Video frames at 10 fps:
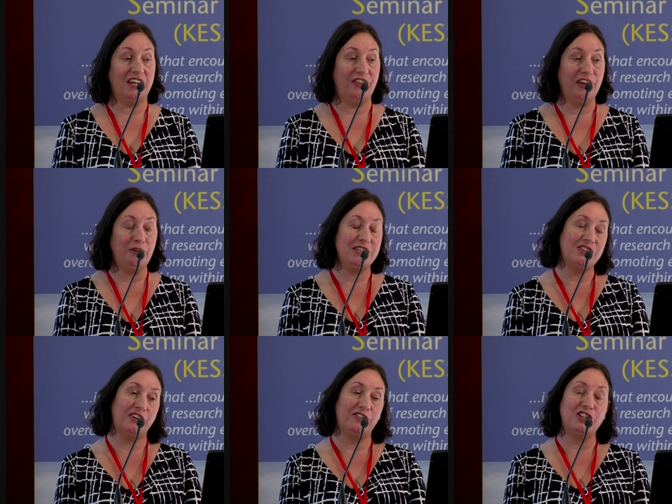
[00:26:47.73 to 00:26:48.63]
I think we
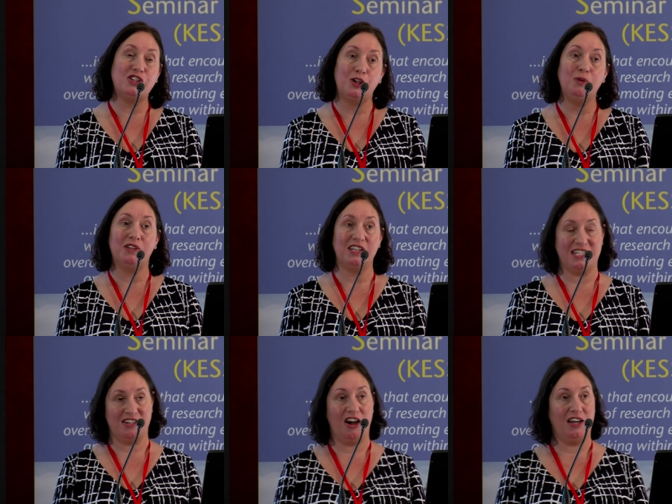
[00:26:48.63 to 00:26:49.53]
sort of assumed at the
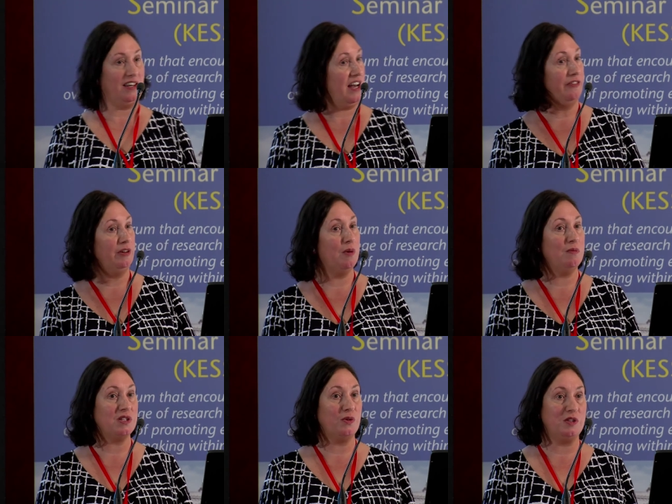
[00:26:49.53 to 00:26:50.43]
start that everyone
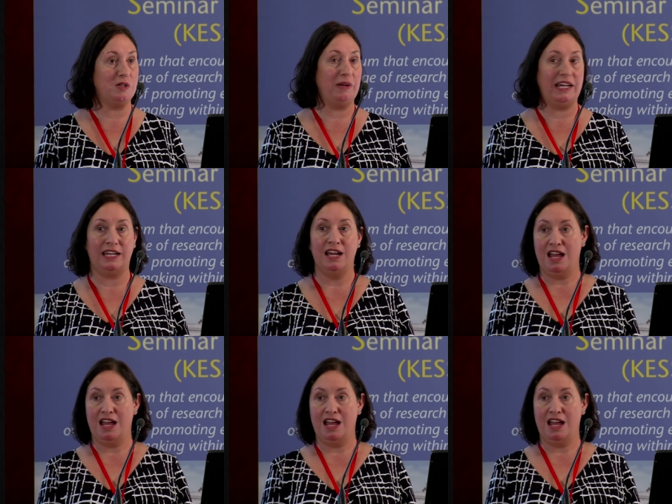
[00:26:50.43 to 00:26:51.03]
was going to be